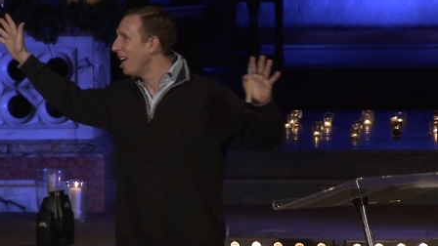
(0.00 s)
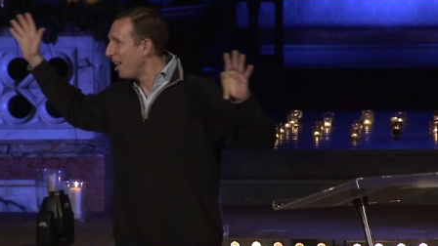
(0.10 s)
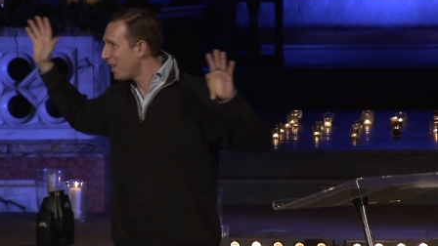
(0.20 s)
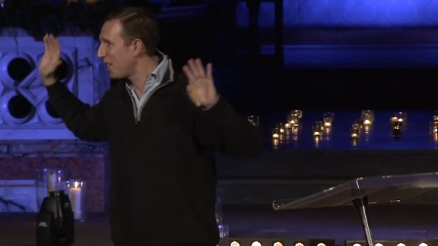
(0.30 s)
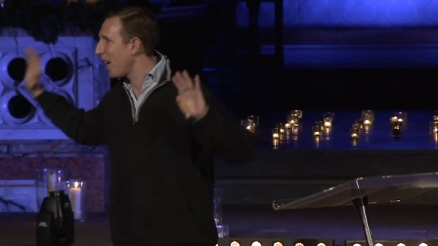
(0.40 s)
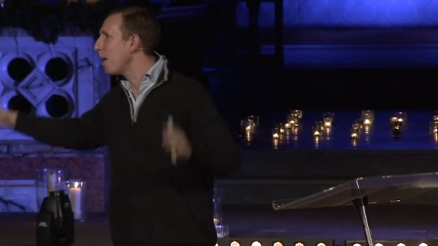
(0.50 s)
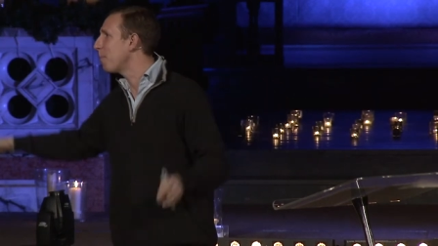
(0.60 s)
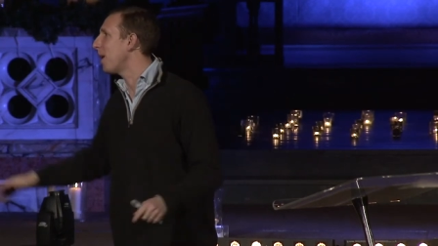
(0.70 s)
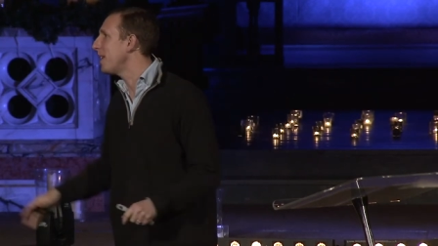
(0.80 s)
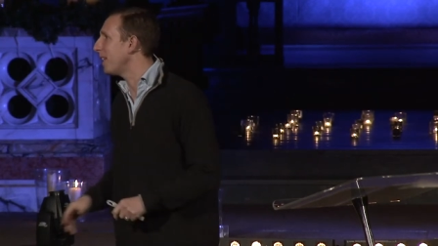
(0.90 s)
and
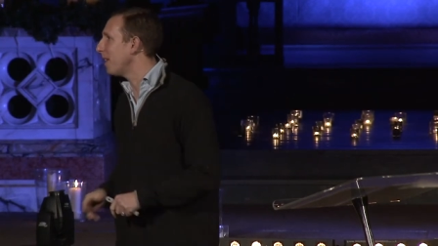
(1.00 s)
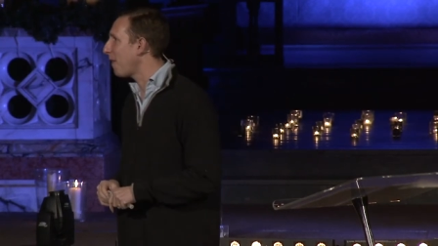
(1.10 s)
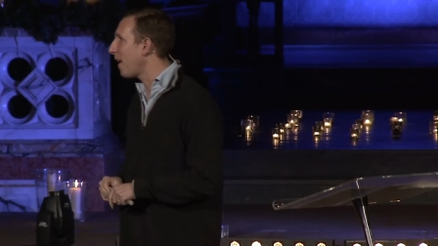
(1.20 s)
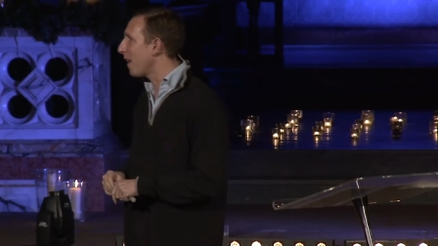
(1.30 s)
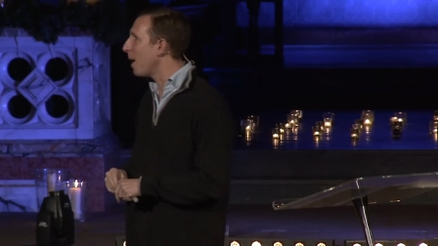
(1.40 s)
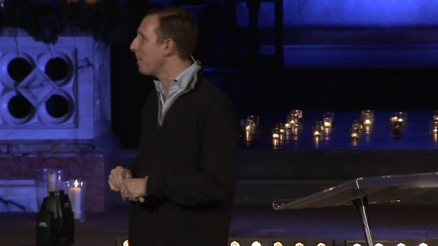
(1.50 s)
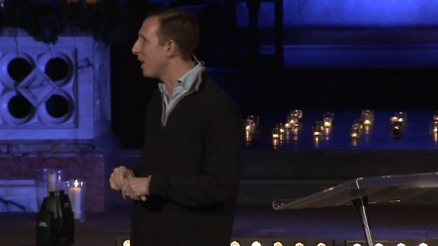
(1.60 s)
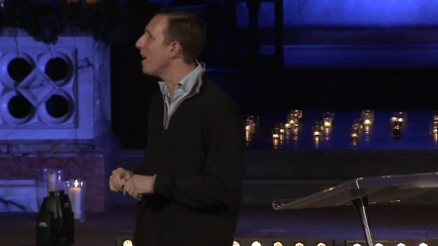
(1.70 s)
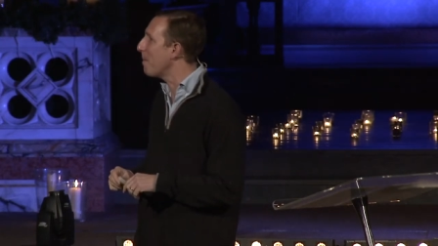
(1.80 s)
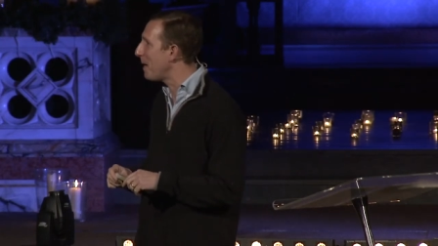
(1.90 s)
celebrating the fact that I'm
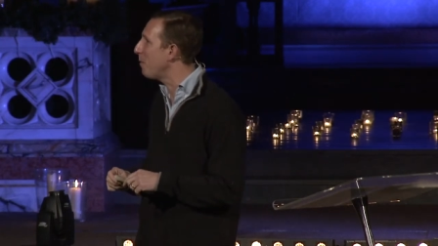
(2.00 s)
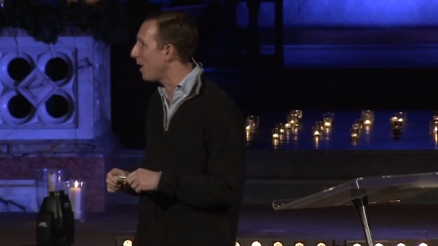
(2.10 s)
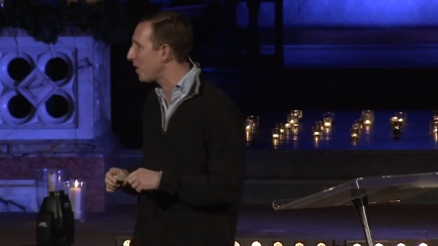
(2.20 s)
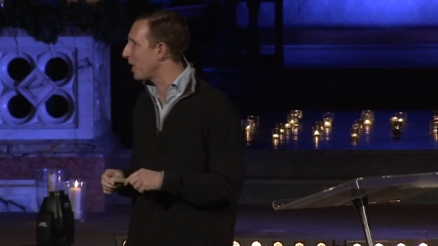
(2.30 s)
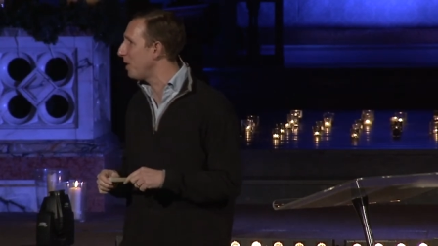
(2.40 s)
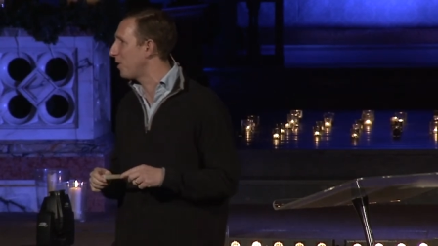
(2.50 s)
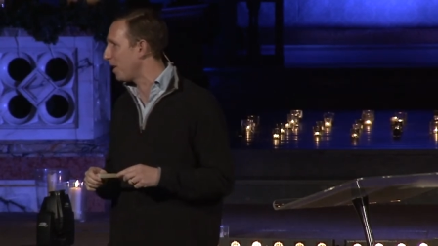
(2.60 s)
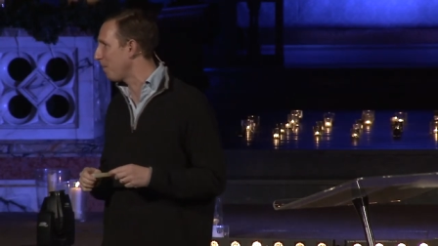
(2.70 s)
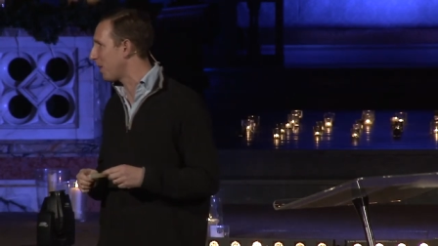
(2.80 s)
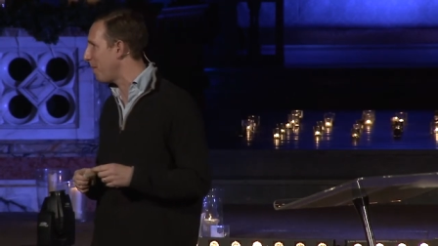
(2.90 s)
going to be rescued
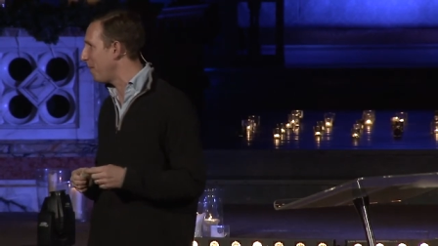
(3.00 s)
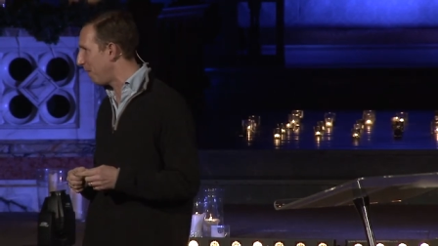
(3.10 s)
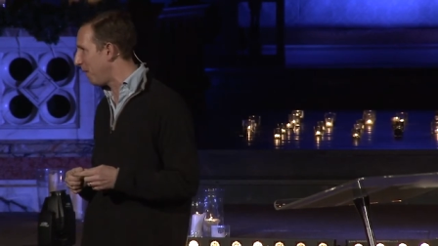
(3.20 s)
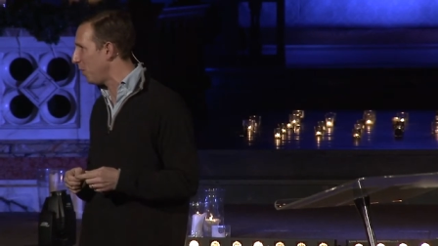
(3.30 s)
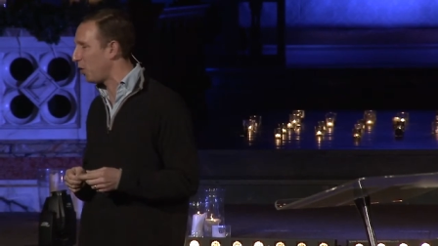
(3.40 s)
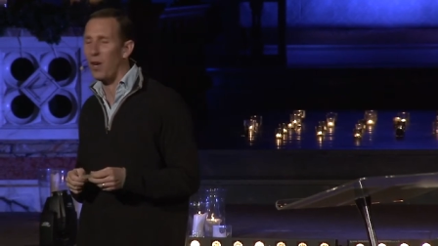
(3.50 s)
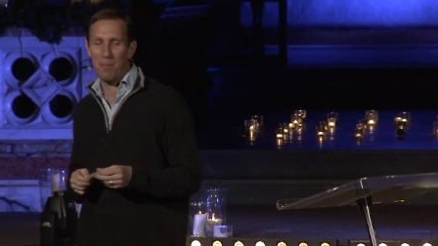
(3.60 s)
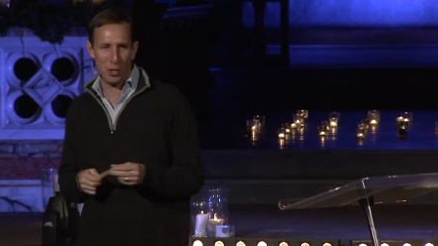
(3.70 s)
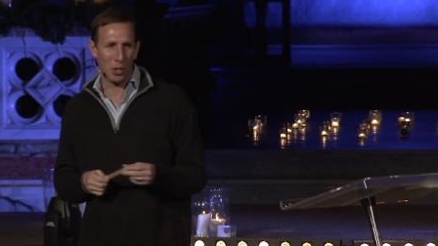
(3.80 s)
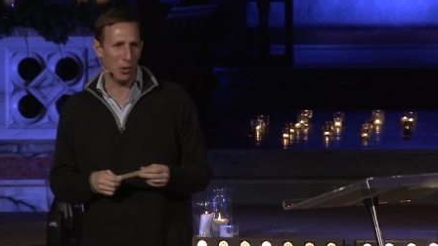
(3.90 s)
sometime in the future,
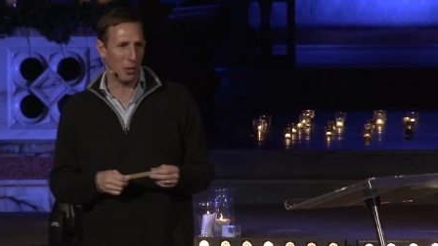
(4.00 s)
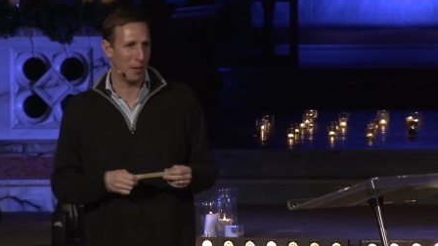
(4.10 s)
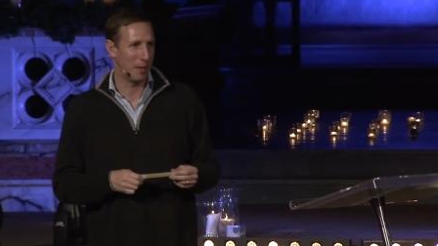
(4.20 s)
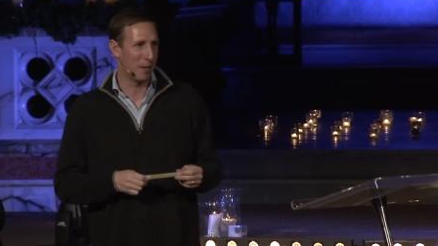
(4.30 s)
I'm sure.